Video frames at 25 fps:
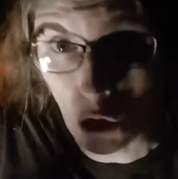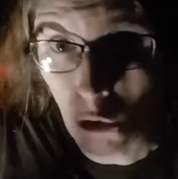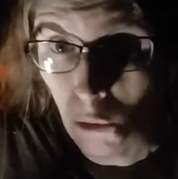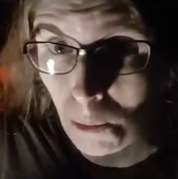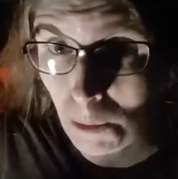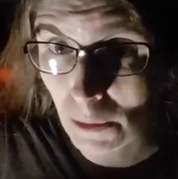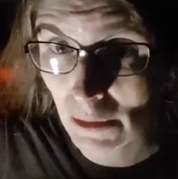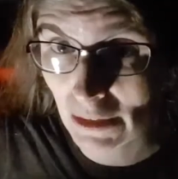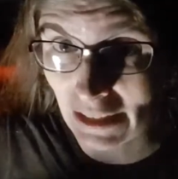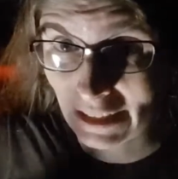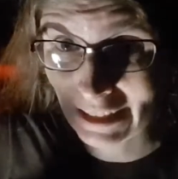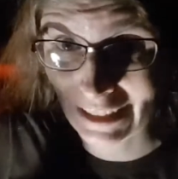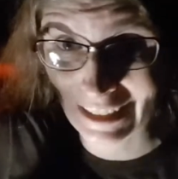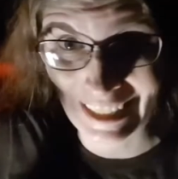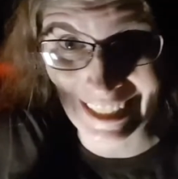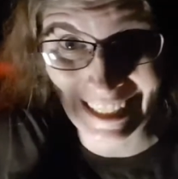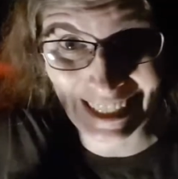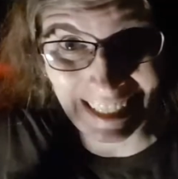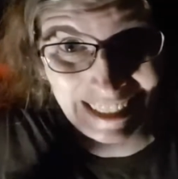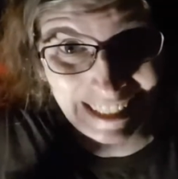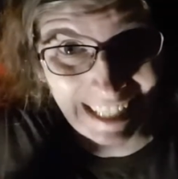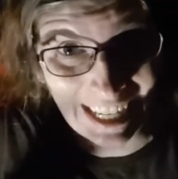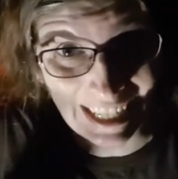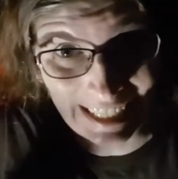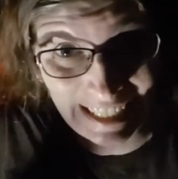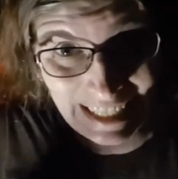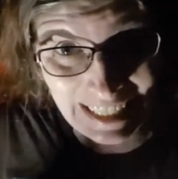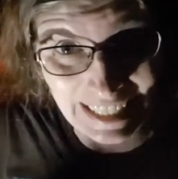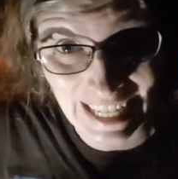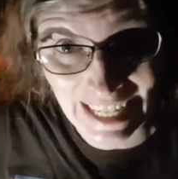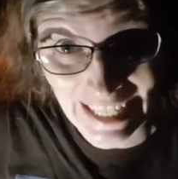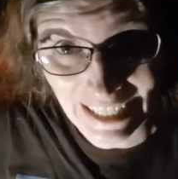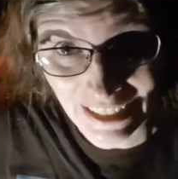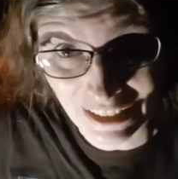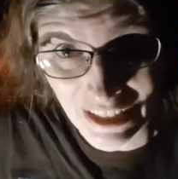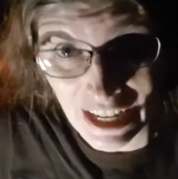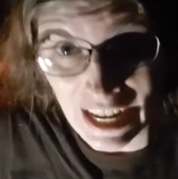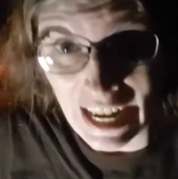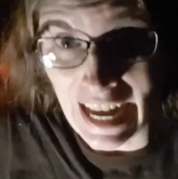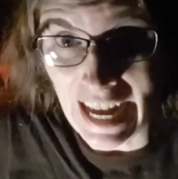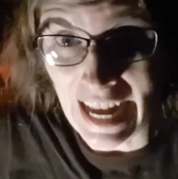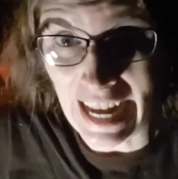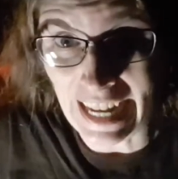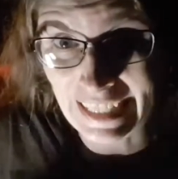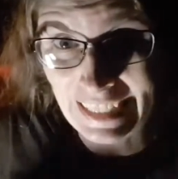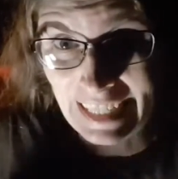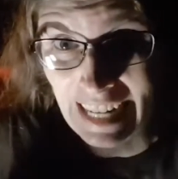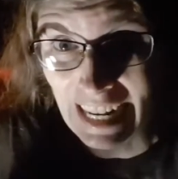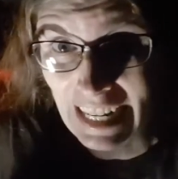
opened the teeny tiny gate and